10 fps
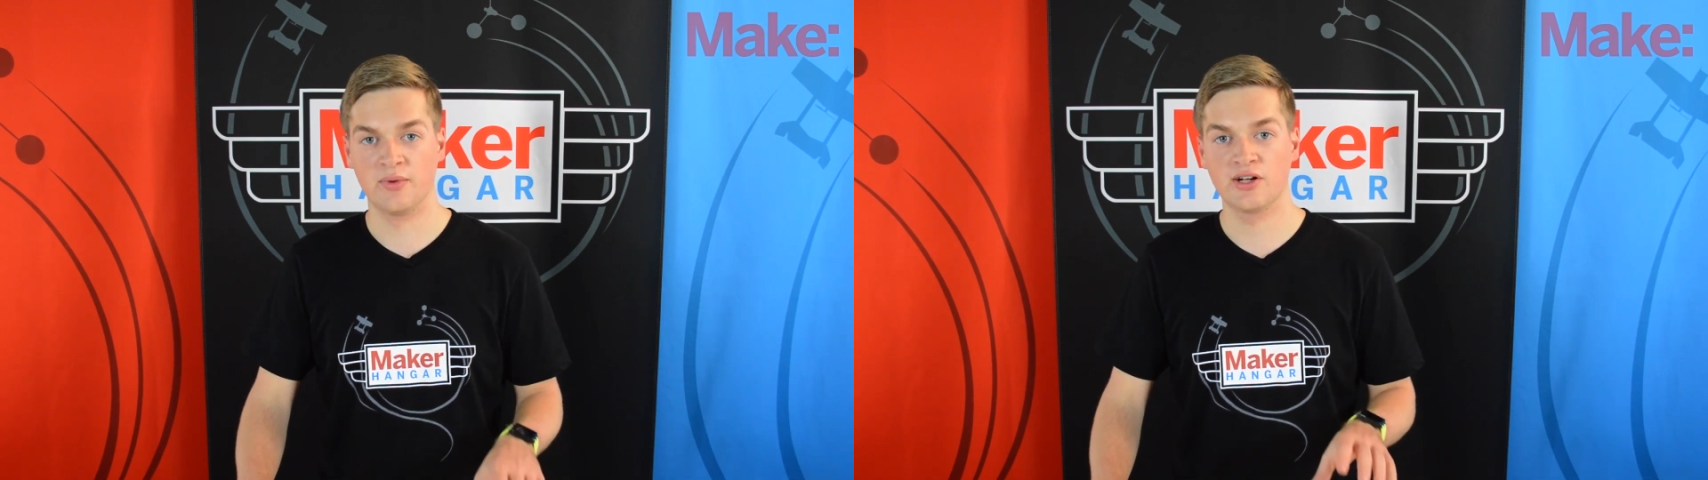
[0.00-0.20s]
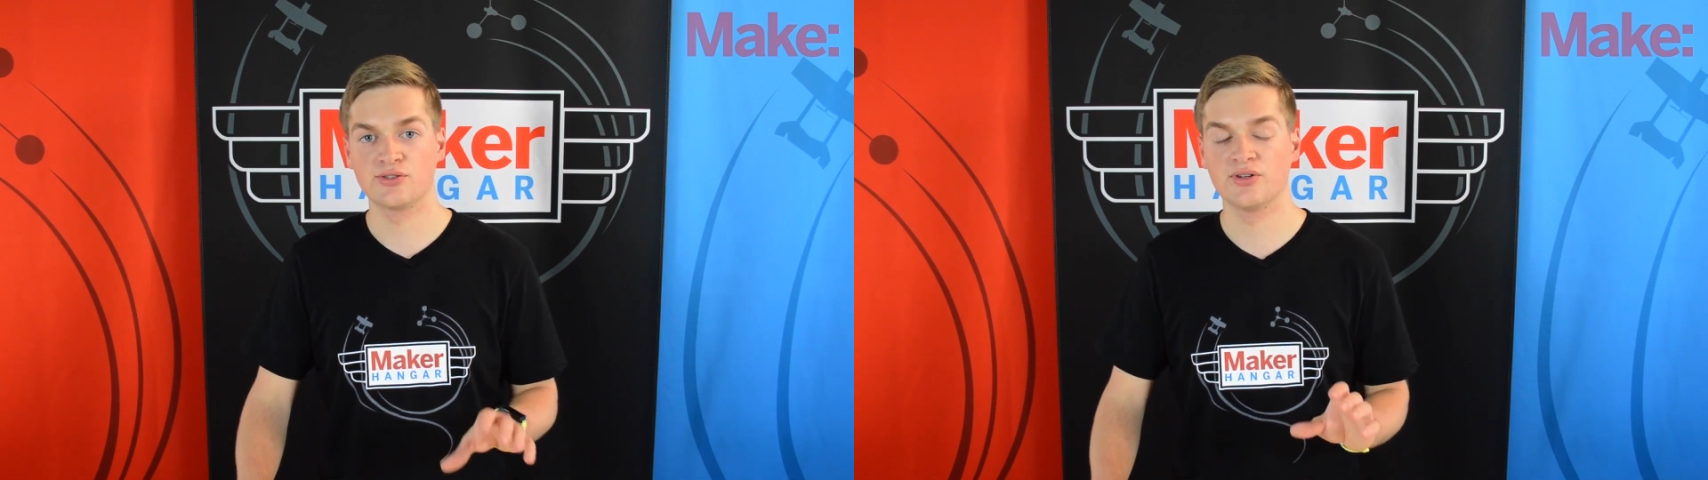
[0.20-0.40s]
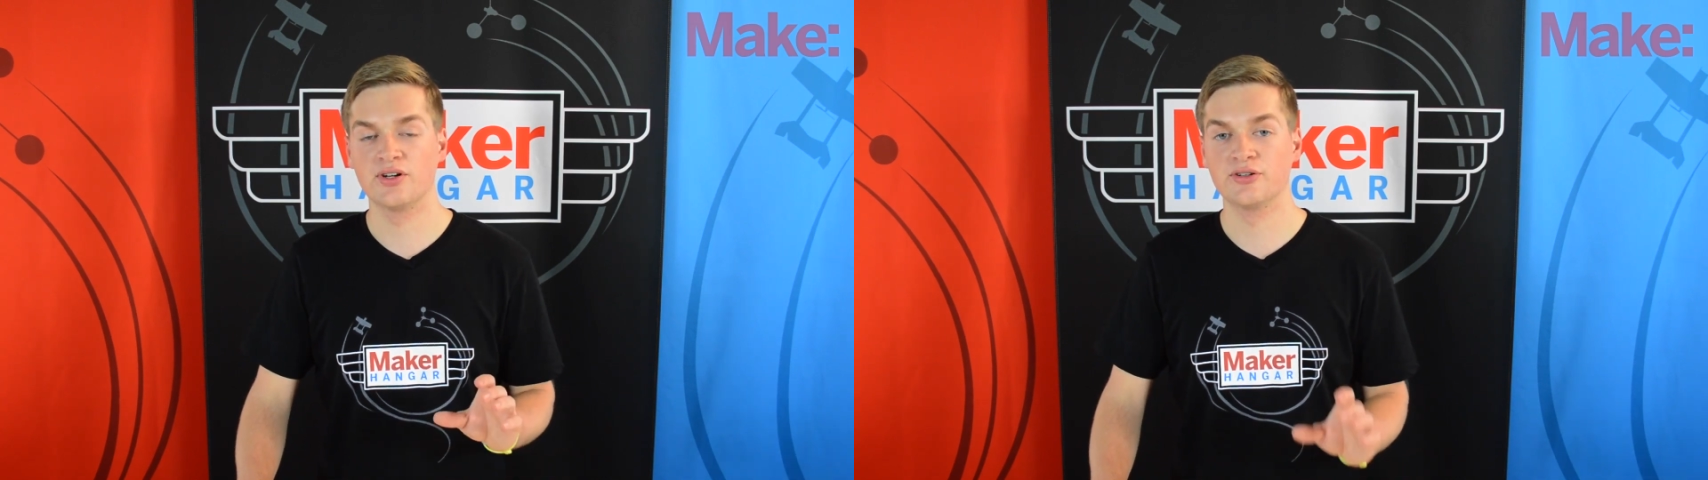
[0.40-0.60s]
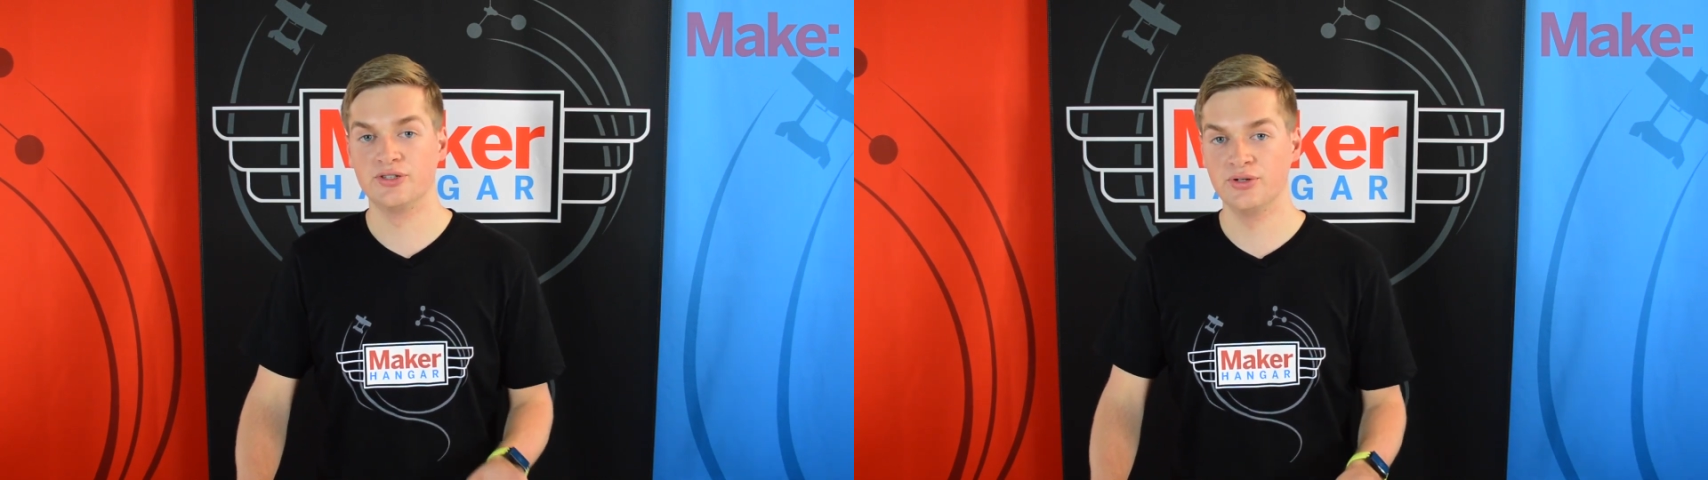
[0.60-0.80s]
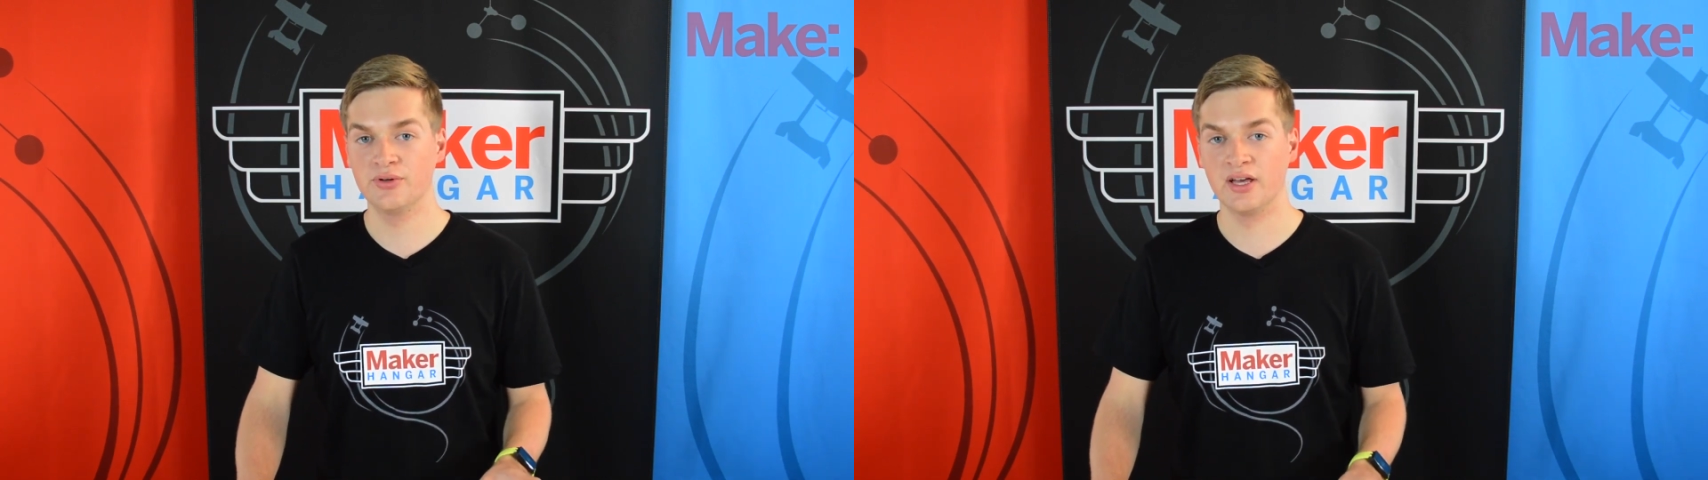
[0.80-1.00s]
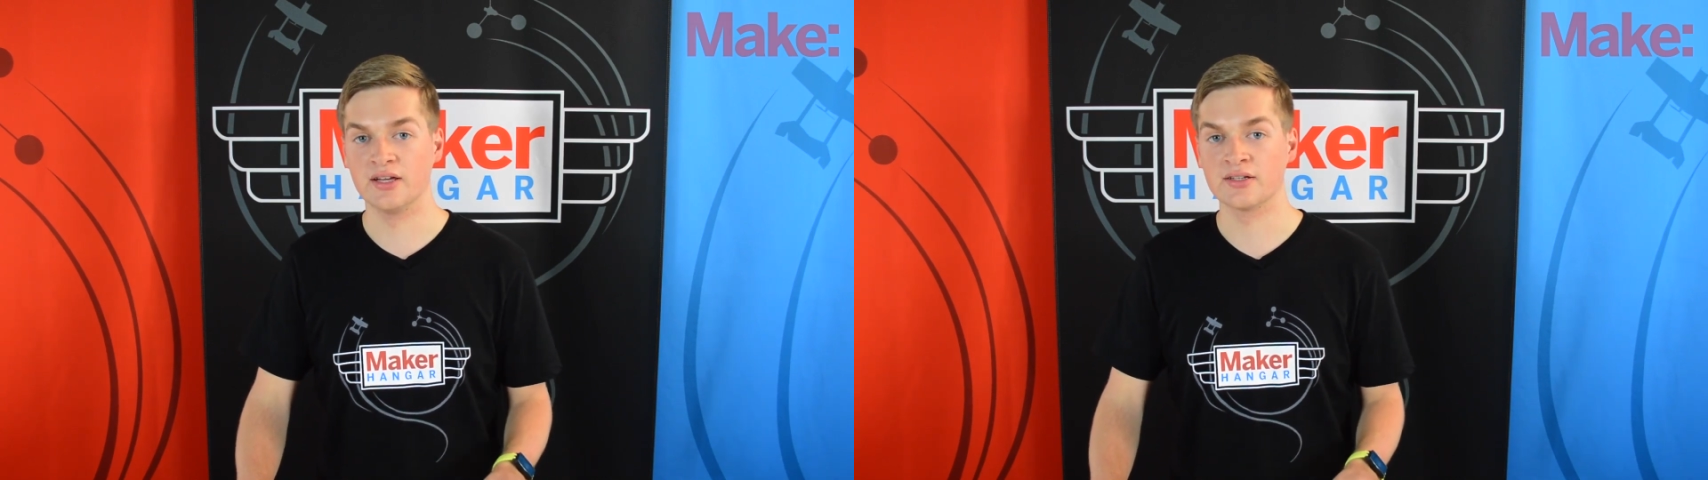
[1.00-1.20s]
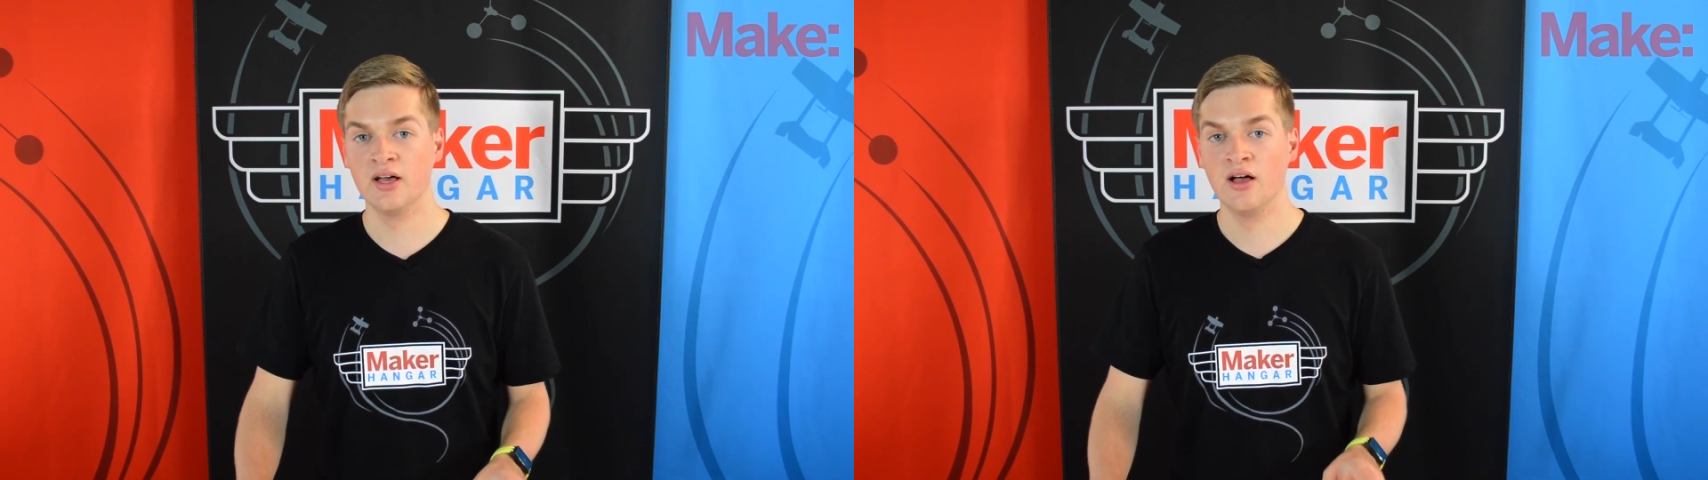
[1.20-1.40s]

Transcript: Maker Trainer 2 kit,